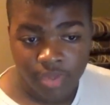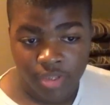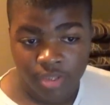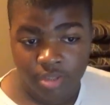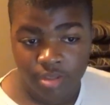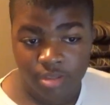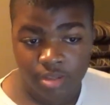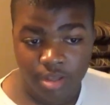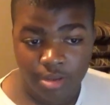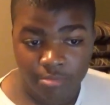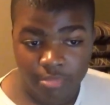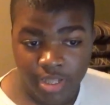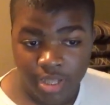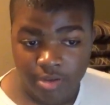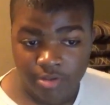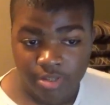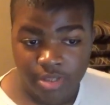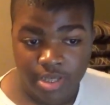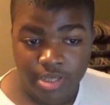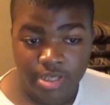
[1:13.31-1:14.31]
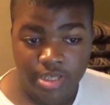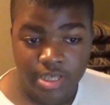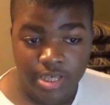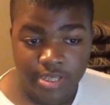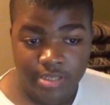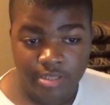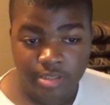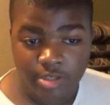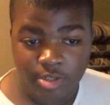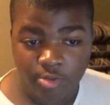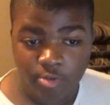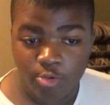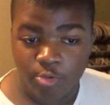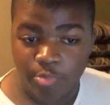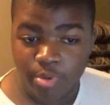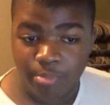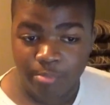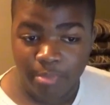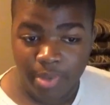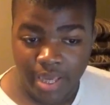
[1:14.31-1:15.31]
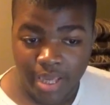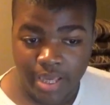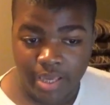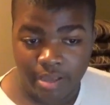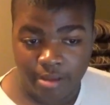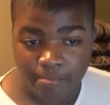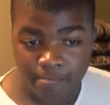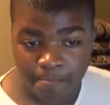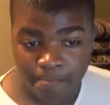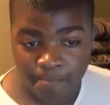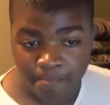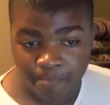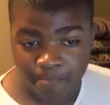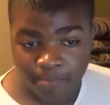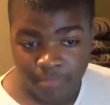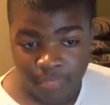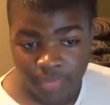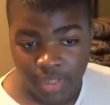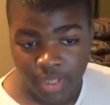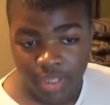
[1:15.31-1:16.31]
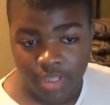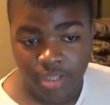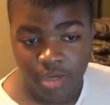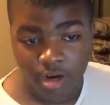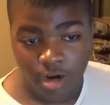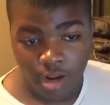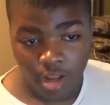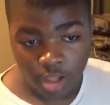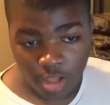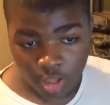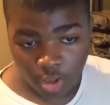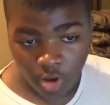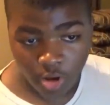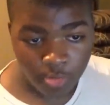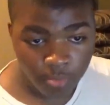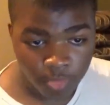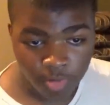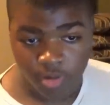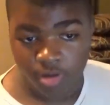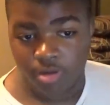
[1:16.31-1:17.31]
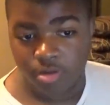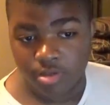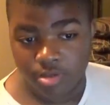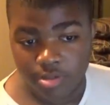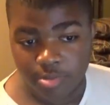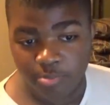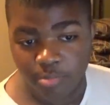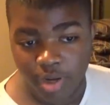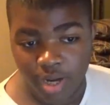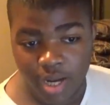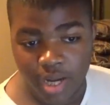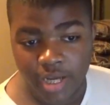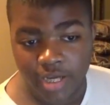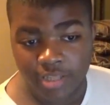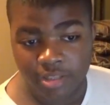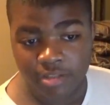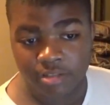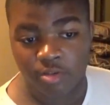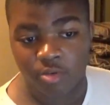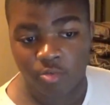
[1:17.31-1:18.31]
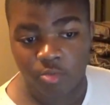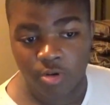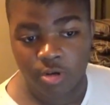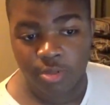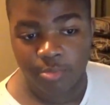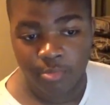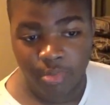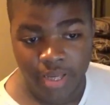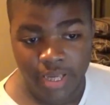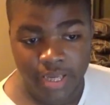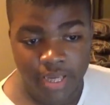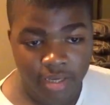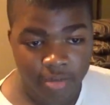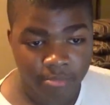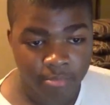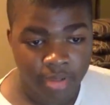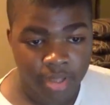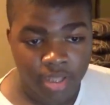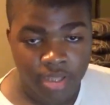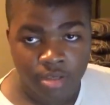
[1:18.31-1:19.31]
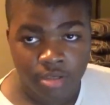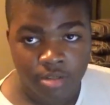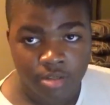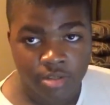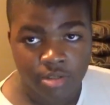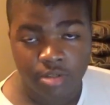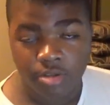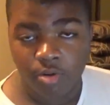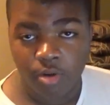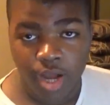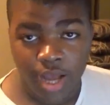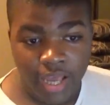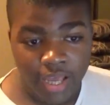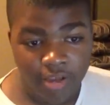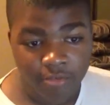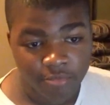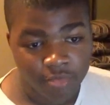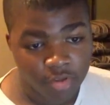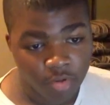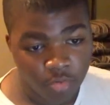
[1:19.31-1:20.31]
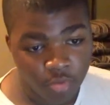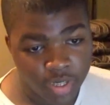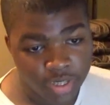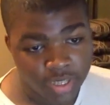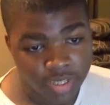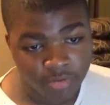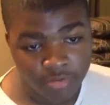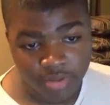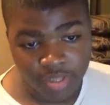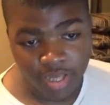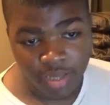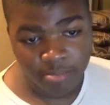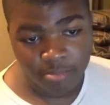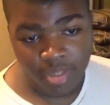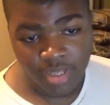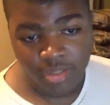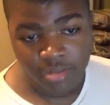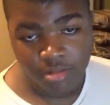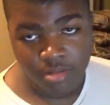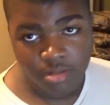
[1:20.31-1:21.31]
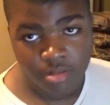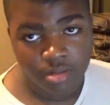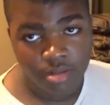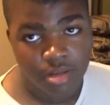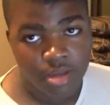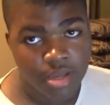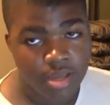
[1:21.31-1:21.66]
The thumbnail says season 2 will be mayhem, and there are claw marks behind the word mayhem. So I have no idea what that means.